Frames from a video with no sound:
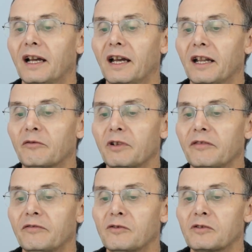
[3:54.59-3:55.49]
and
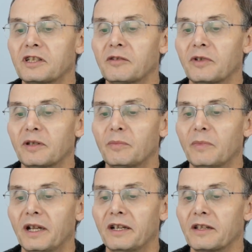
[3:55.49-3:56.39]
reinforced it with
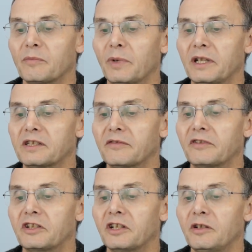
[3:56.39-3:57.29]
another piece
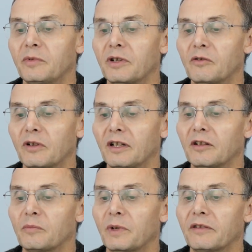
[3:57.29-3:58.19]
of tube or a
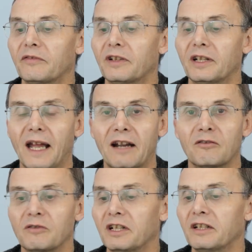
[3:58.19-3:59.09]
little bit of
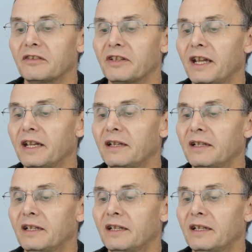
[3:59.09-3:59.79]
araldite on there.